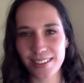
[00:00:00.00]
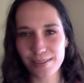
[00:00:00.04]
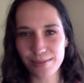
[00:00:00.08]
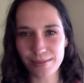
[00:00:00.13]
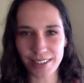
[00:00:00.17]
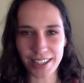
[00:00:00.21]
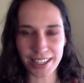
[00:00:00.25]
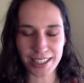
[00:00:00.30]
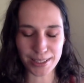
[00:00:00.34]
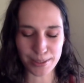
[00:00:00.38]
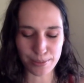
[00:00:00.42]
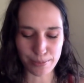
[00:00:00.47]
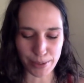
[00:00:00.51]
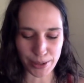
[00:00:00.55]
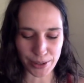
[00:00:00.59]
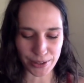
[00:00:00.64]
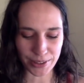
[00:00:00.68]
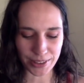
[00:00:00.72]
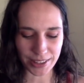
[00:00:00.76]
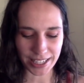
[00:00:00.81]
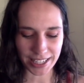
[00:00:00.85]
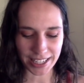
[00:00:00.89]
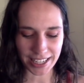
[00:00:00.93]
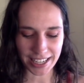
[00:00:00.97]
it's both,
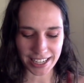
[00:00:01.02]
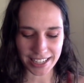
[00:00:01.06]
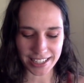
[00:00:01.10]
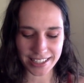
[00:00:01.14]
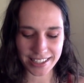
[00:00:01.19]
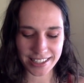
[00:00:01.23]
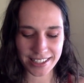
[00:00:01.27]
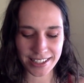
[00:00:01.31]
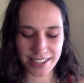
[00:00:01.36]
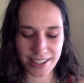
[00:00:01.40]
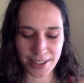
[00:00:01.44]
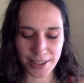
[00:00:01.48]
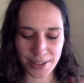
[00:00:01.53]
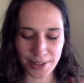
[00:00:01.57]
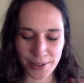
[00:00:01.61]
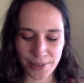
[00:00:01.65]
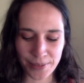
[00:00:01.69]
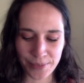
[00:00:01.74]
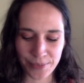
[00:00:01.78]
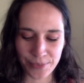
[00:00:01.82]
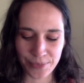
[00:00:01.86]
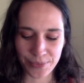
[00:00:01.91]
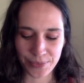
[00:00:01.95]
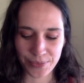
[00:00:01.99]
I guess.
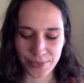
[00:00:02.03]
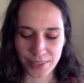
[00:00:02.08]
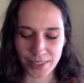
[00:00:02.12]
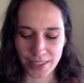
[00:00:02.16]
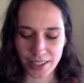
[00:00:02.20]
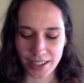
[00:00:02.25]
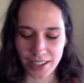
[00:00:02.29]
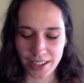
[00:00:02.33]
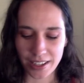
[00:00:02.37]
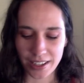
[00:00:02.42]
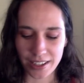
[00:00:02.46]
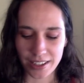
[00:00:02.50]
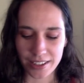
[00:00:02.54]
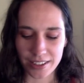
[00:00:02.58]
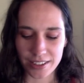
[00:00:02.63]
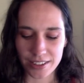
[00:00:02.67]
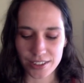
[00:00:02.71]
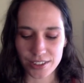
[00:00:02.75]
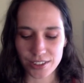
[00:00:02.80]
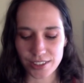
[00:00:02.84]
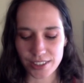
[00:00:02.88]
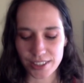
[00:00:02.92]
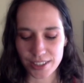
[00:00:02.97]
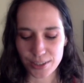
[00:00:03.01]

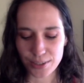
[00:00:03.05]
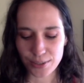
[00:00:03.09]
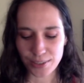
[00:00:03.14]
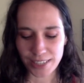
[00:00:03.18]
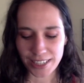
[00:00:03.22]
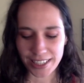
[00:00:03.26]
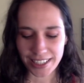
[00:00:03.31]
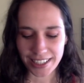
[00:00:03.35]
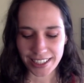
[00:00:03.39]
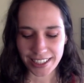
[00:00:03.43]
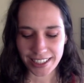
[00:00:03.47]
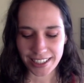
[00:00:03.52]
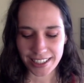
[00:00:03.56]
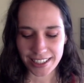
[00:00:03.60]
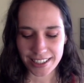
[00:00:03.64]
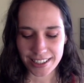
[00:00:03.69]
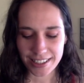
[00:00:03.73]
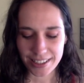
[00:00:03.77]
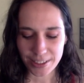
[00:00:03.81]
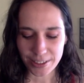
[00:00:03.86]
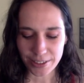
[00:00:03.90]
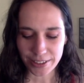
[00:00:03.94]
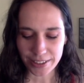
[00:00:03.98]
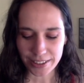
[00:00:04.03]
So this reading is
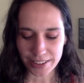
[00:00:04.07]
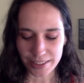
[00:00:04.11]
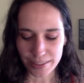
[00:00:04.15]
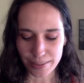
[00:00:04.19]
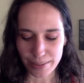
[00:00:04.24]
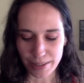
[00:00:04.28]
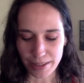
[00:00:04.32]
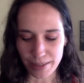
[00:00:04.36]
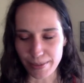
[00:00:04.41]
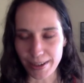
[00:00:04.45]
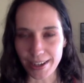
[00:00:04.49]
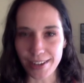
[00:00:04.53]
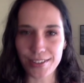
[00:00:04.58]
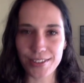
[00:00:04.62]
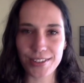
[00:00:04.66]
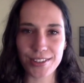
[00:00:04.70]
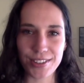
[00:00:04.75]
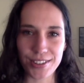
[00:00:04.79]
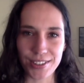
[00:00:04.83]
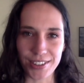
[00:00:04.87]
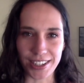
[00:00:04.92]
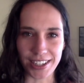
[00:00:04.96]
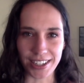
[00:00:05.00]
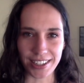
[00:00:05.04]
going to be about
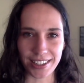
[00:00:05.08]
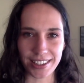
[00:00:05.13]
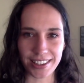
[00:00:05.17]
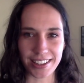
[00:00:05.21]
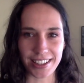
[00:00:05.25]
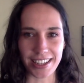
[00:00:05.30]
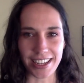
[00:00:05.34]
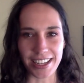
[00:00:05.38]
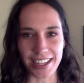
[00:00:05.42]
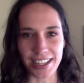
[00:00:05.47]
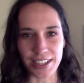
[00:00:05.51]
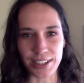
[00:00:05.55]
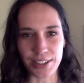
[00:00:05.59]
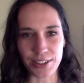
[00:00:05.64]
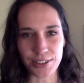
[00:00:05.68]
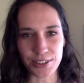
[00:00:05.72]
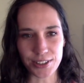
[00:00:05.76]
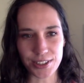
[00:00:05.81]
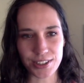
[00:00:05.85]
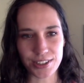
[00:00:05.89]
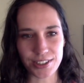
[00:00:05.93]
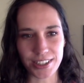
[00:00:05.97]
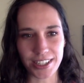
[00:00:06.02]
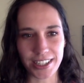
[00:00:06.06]
strength and your
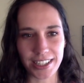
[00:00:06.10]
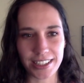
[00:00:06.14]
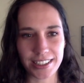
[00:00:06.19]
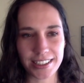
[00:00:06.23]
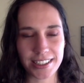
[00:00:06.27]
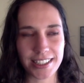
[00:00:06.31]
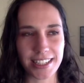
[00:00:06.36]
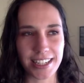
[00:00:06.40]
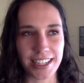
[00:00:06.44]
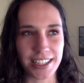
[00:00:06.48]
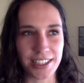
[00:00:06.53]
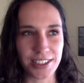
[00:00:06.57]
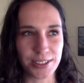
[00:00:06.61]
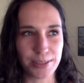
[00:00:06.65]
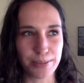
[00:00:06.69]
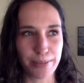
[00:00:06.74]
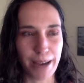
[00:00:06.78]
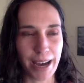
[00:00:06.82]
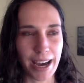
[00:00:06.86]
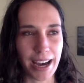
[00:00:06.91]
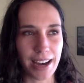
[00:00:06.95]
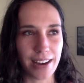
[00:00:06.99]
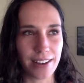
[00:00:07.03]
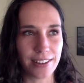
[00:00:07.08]
strengths and your
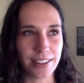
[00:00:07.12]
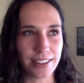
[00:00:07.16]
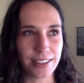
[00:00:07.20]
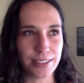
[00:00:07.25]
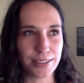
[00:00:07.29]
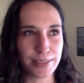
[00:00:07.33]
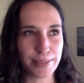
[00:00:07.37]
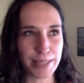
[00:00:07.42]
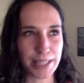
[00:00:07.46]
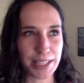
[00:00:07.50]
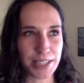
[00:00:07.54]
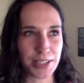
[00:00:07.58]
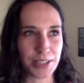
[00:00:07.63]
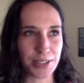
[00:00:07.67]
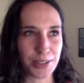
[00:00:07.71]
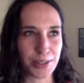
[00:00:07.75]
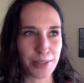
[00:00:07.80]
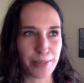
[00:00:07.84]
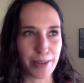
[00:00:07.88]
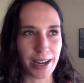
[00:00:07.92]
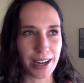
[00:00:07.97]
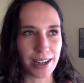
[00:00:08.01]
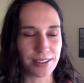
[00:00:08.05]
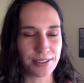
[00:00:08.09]
power, what makes you so
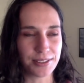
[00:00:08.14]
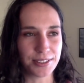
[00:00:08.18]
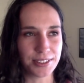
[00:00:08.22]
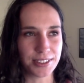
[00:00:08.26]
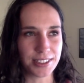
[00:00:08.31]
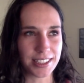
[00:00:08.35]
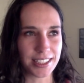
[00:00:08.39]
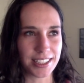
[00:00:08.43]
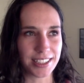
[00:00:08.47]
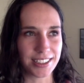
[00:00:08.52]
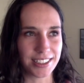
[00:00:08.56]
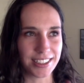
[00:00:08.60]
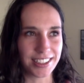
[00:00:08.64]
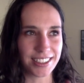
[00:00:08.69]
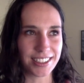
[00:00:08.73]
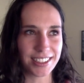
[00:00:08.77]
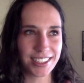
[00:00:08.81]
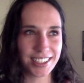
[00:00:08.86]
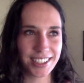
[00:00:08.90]
powerful, etc.